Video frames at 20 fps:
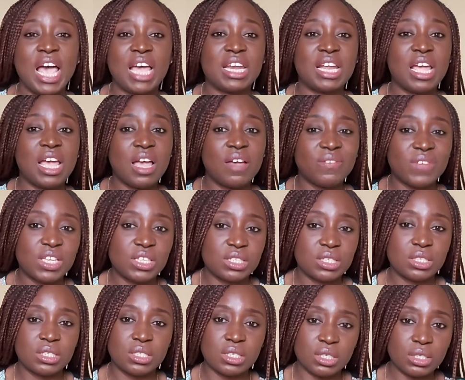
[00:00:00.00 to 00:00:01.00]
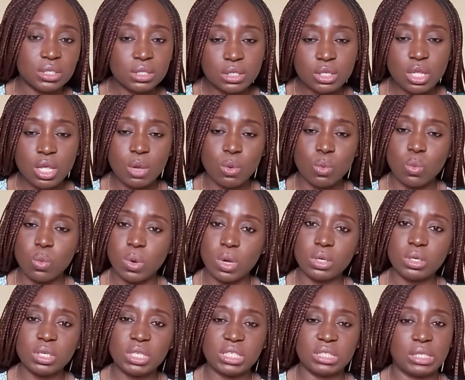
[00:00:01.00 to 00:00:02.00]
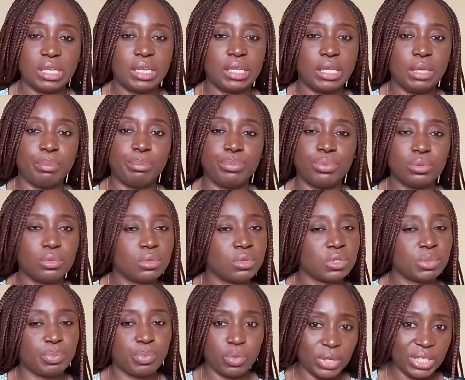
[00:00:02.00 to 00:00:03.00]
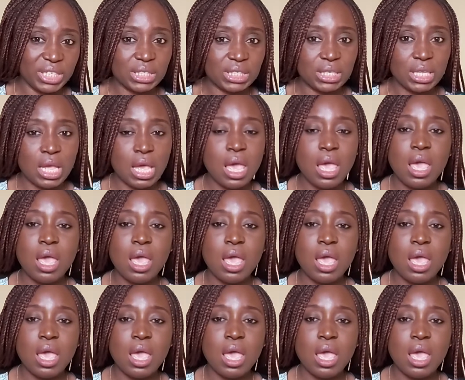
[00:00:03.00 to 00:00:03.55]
And I have a sixth one. It's like a bonus point.